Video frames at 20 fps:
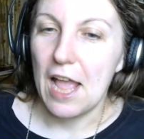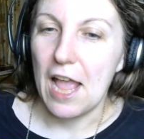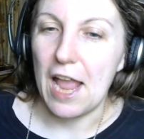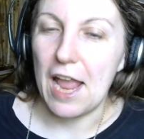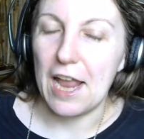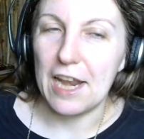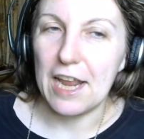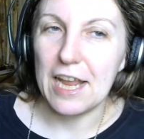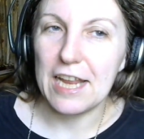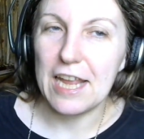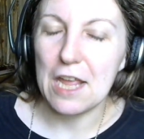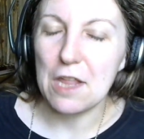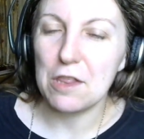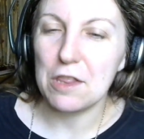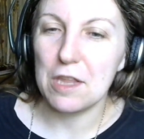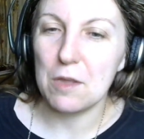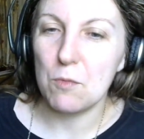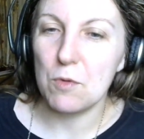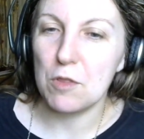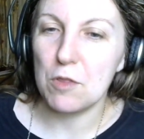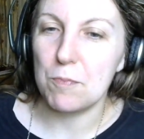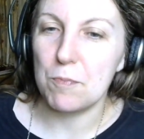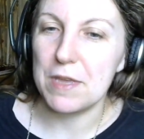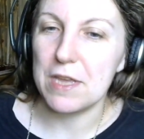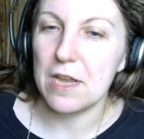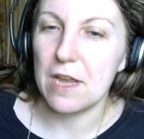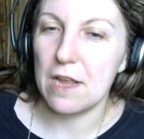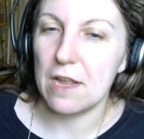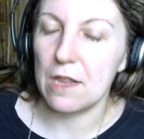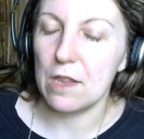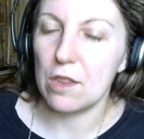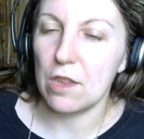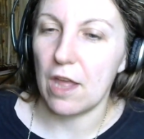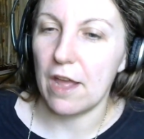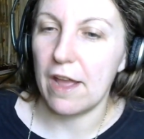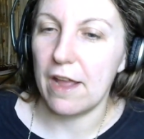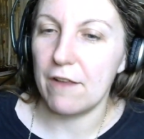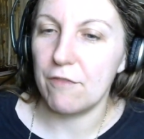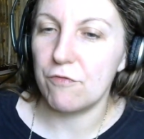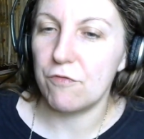And I guess it was because
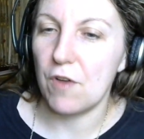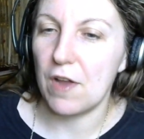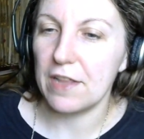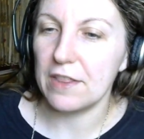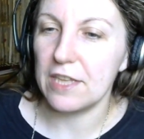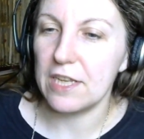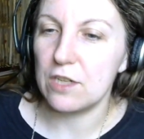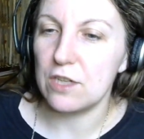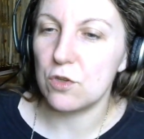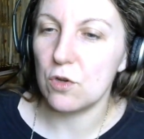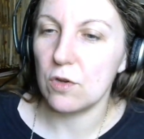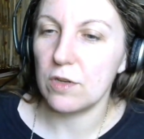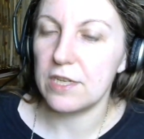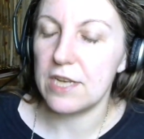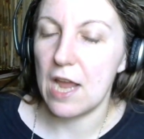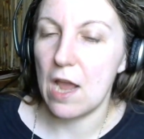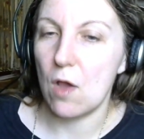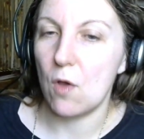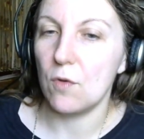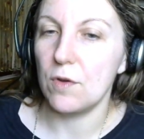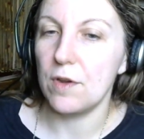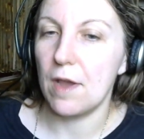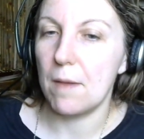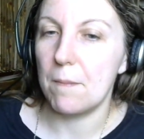I finally took down